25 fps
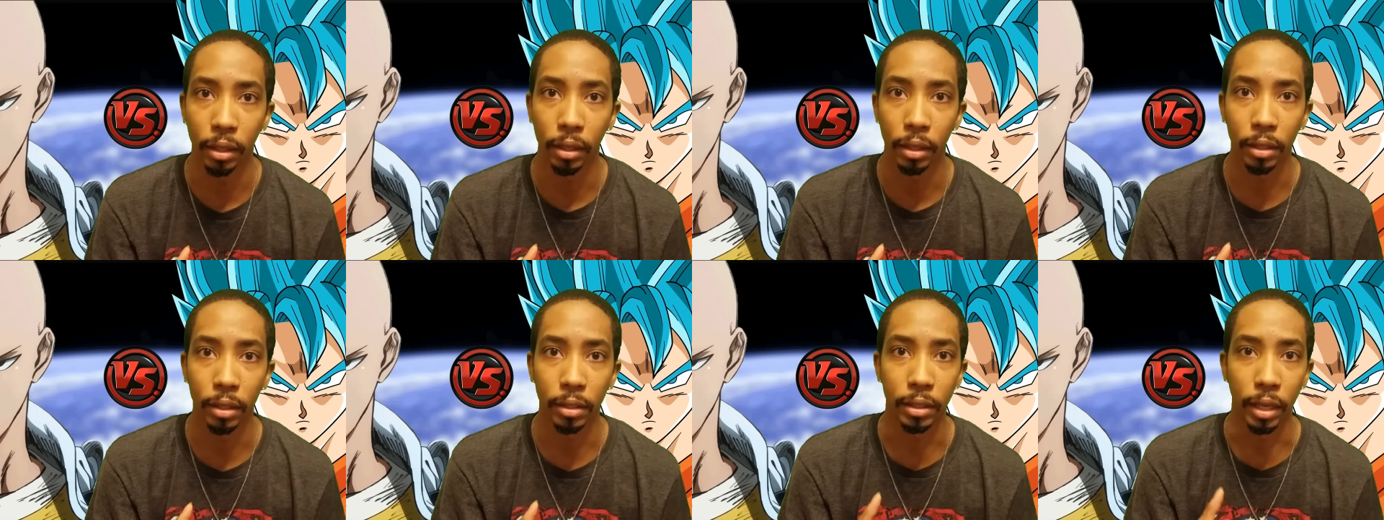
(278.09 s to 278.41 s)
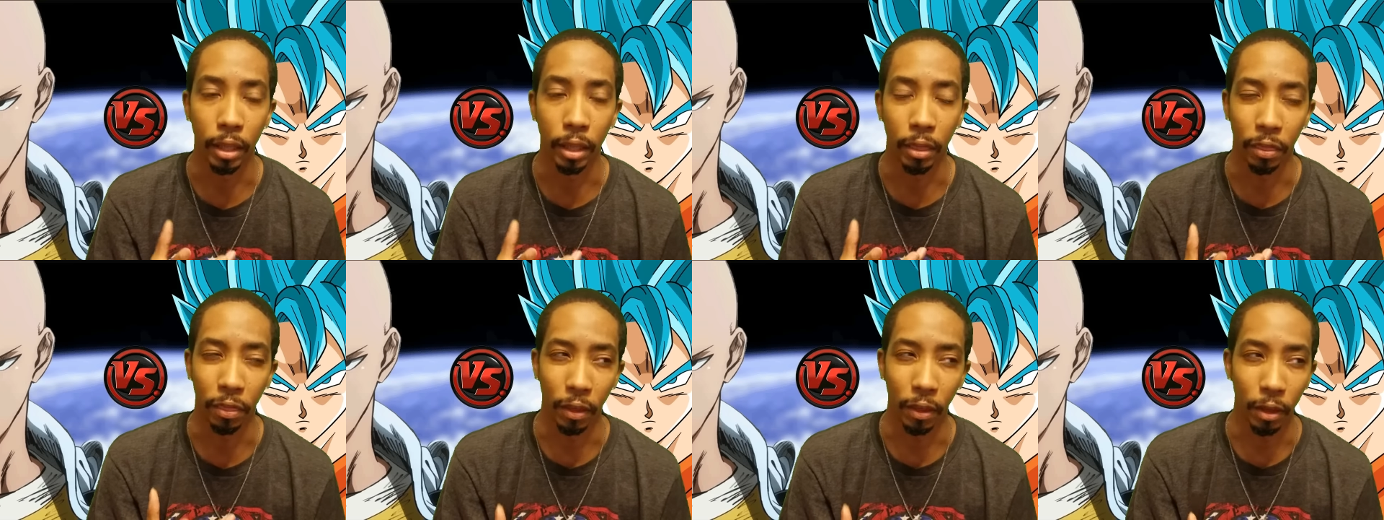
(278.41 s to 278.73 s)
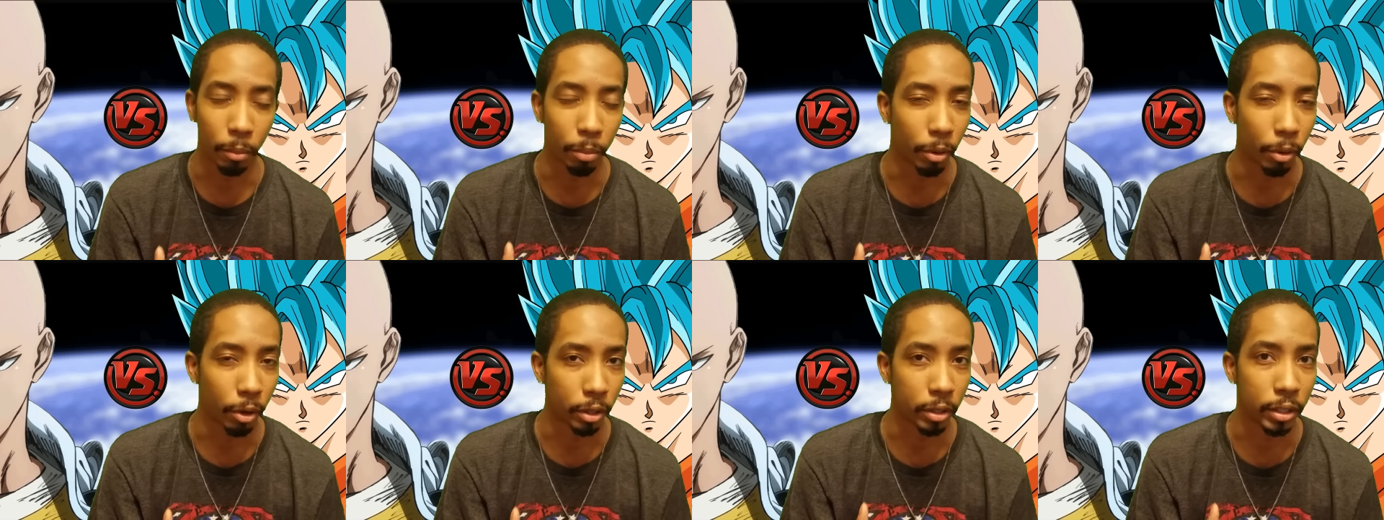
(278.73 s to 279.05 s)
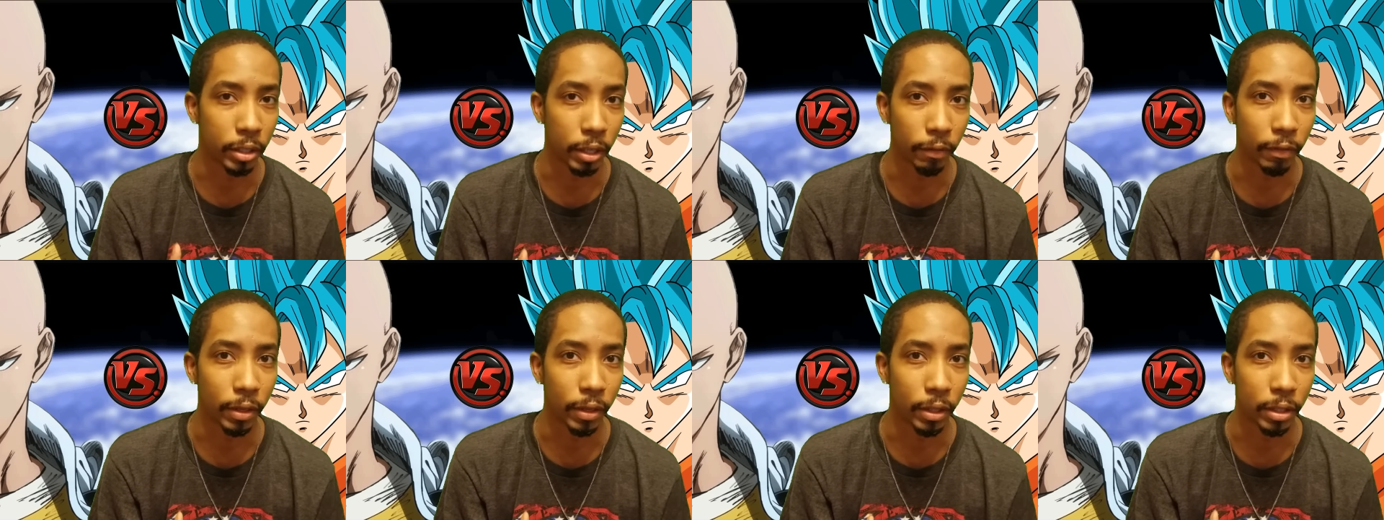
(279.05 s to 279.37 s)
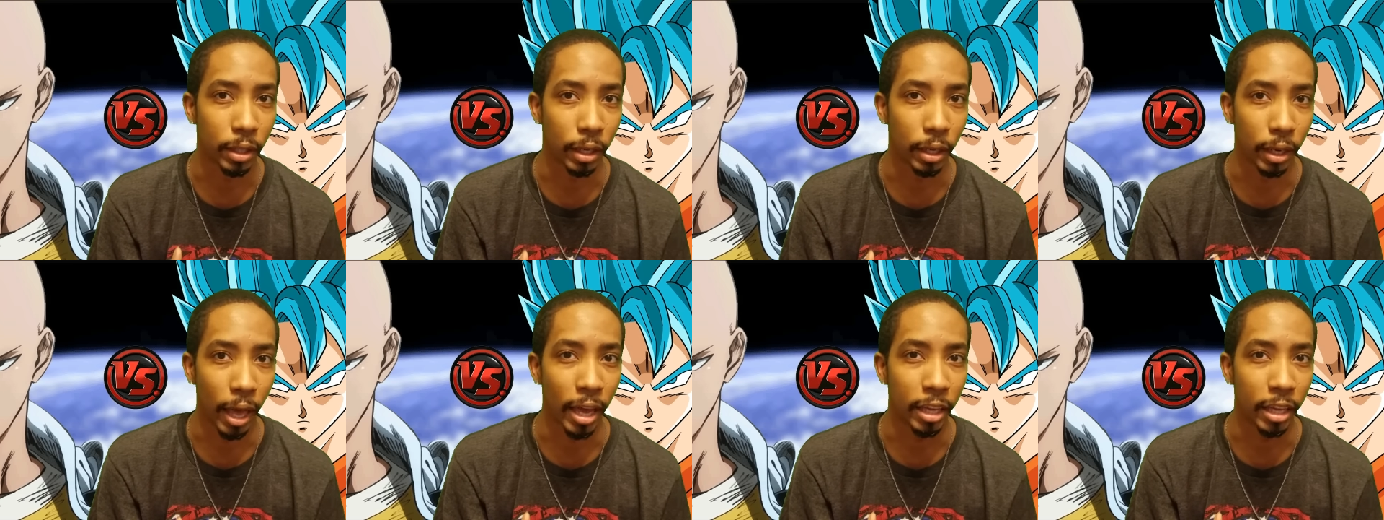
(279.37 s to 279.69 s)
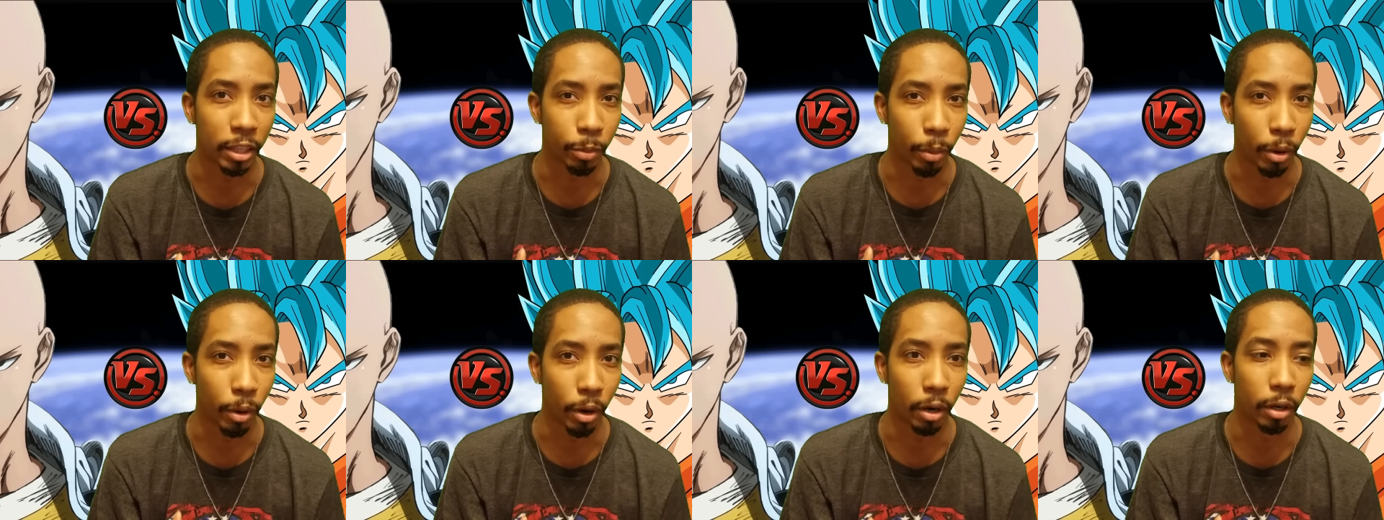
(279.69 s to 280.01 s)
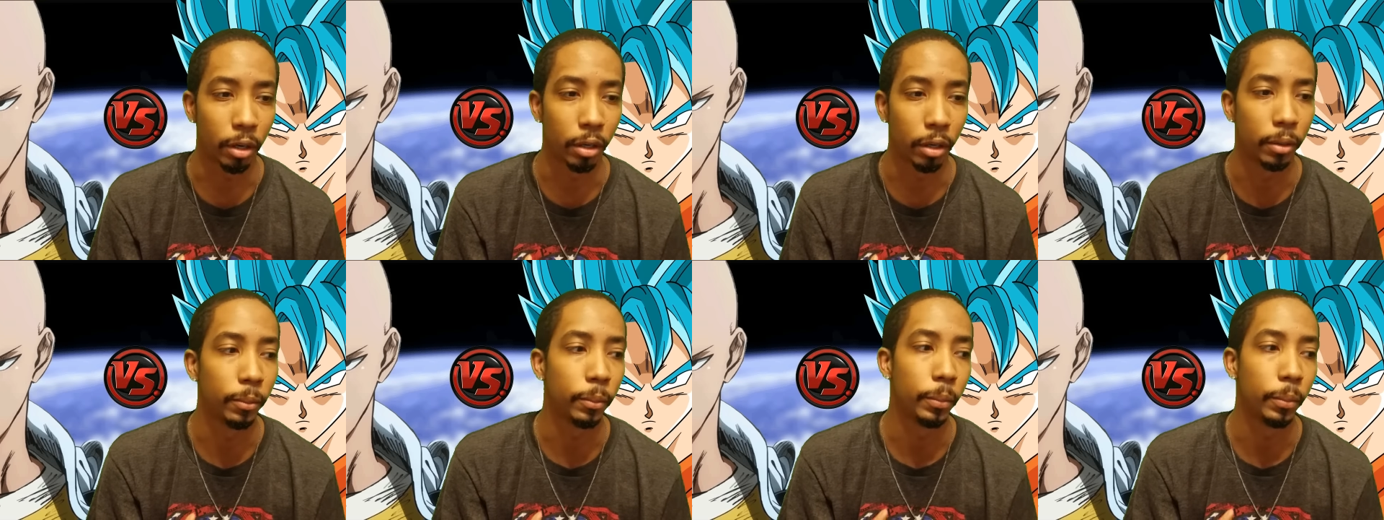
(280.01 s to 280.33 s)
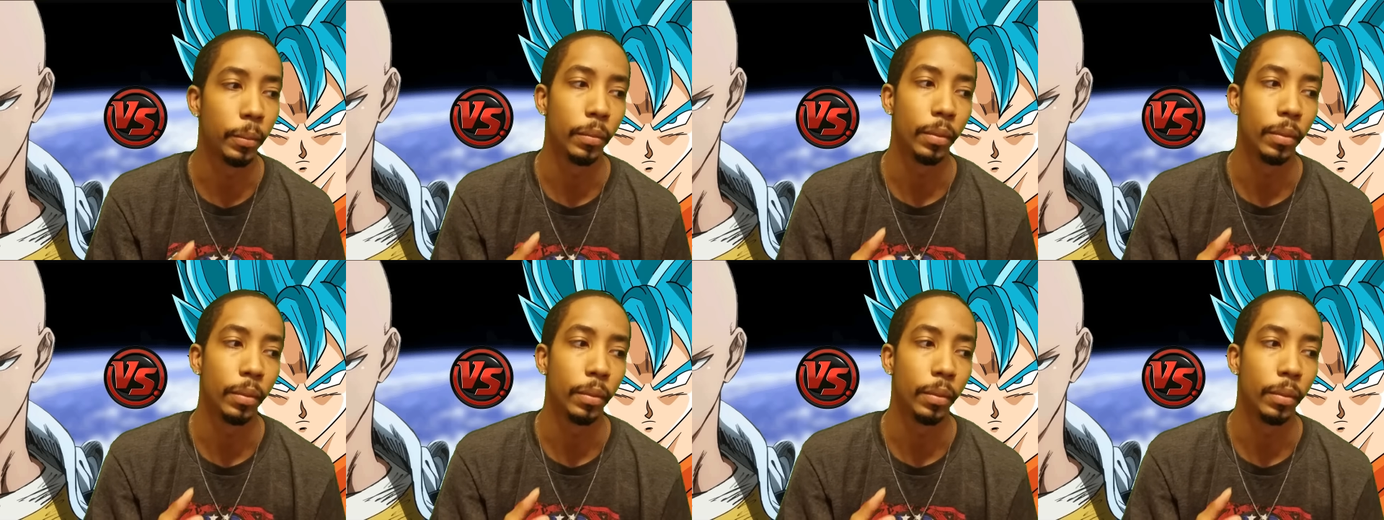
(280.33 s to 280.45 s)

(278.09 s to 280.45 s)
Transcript: because I think part 7 is the last part,